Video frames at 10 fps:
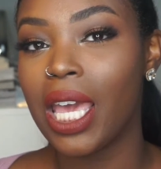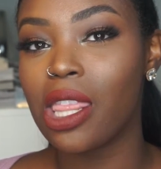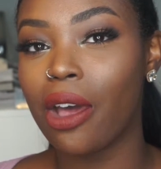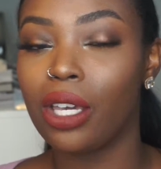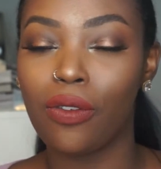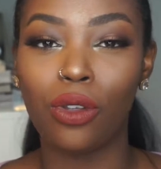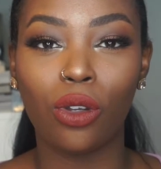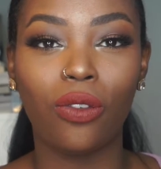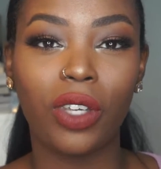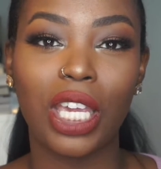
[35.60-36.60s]
and that will give you
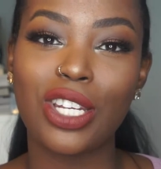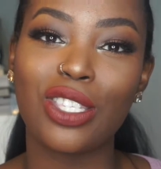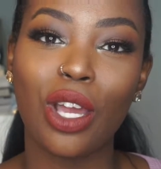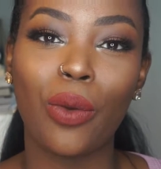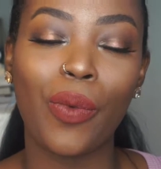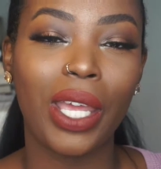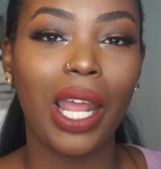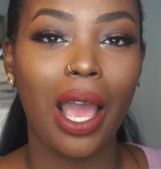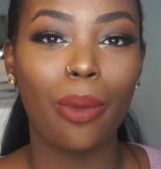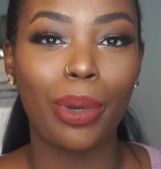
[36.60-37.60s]
notifications on when
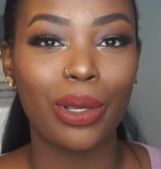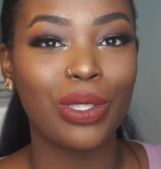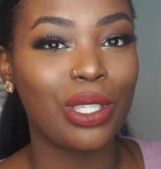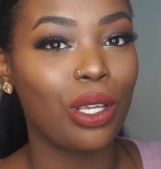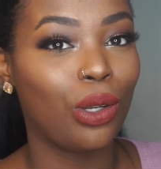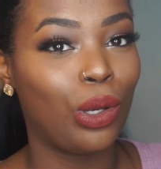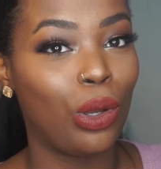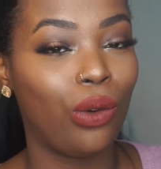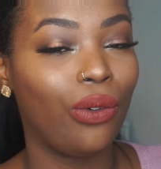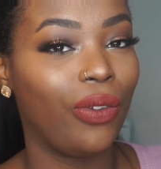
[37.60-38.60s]
I post
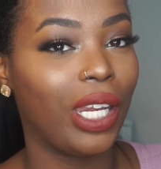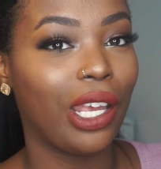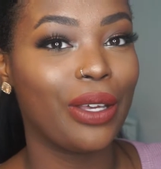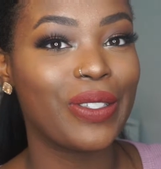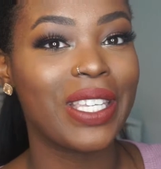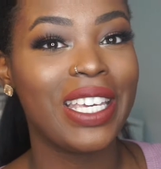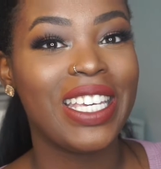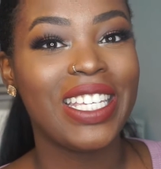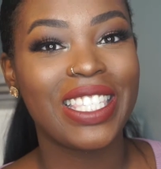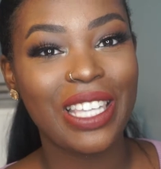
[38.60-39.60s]
new videos.
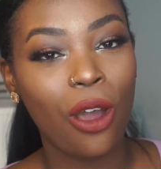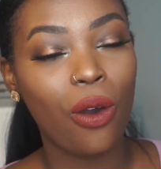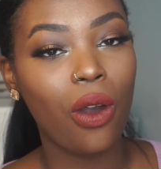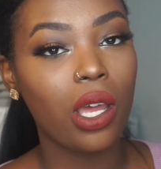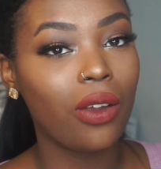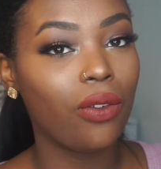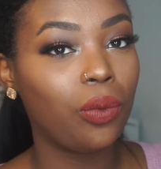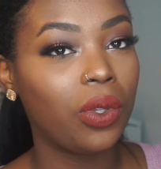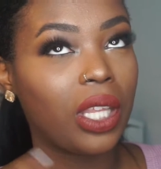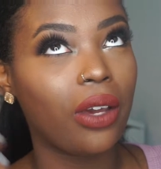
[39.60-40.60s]
So
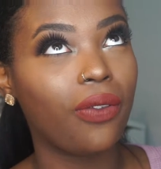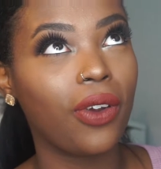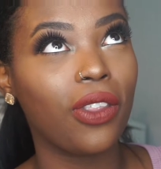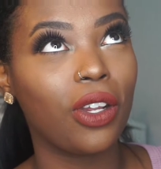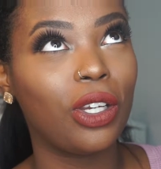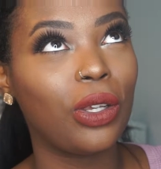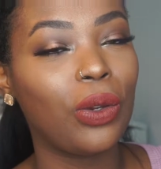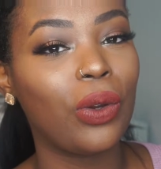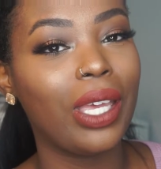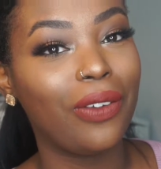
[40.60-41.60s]
without further
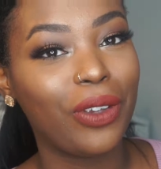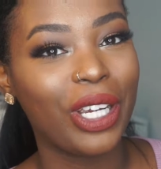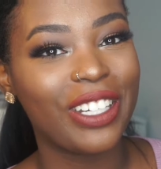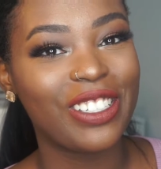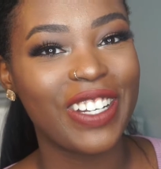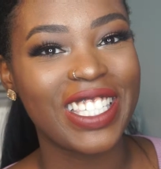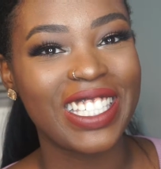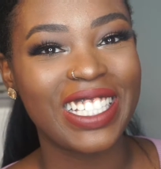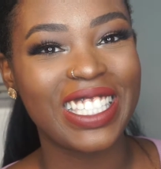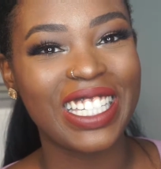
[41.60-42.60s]
ado, if you're
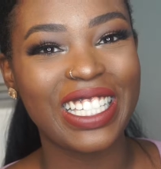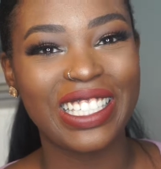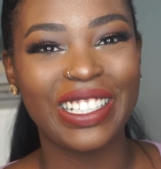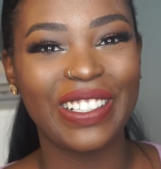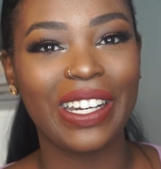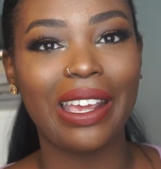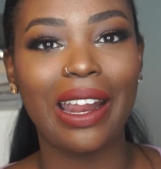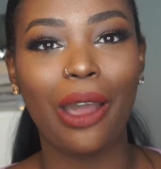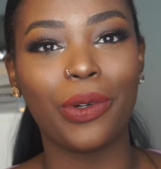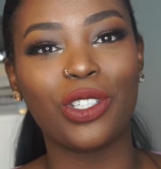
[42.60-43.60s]
interested, stay tuned
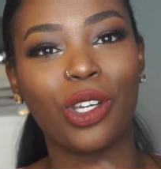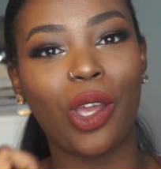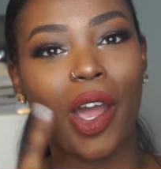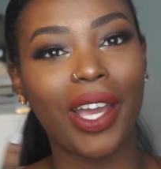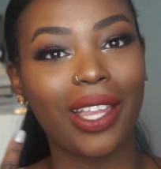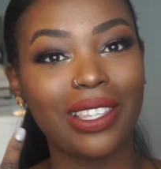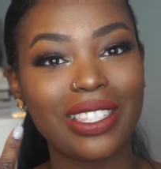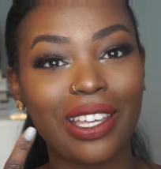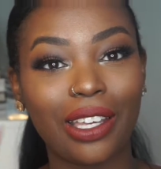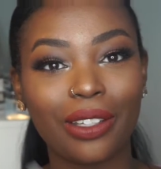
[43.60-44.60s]
and I will show you how I got
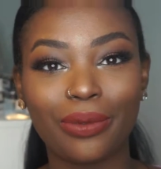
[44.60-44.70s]
this look.